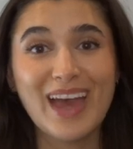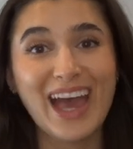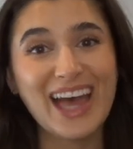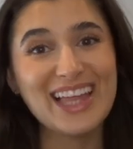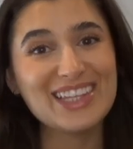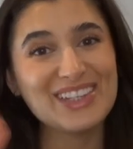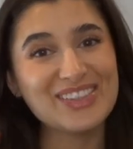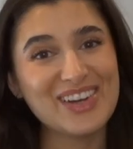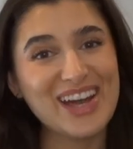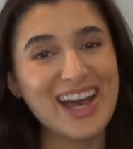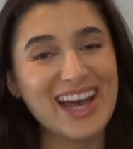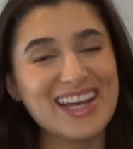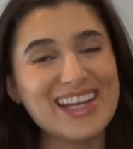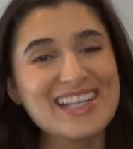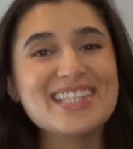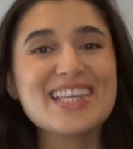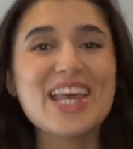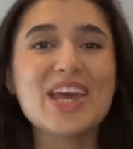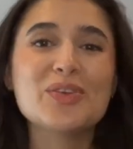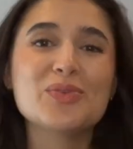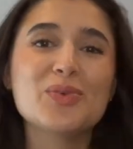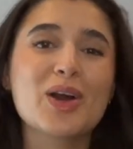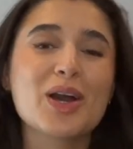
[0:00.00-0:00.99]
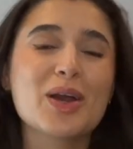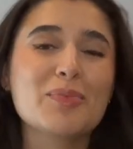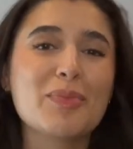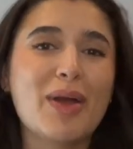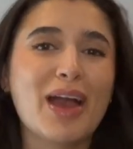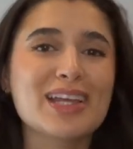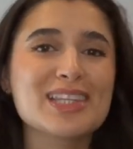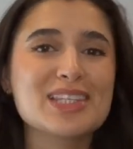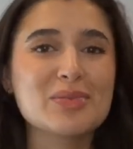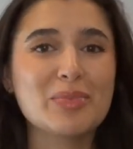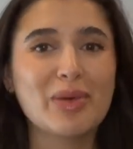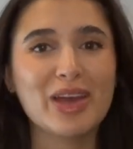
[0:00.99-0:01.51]
Hello guys, and welcome
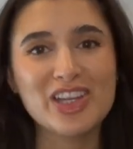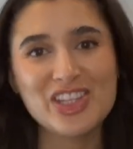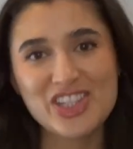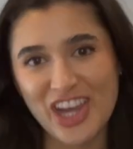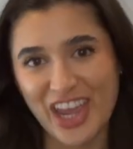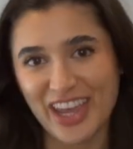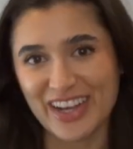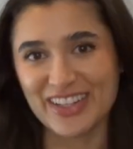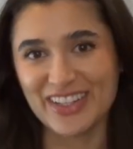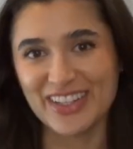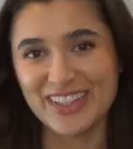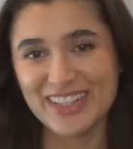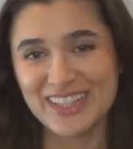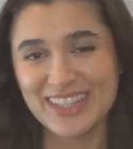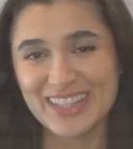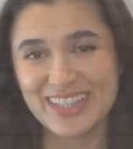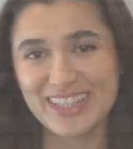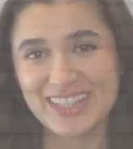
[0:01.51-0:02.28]
back to my channel.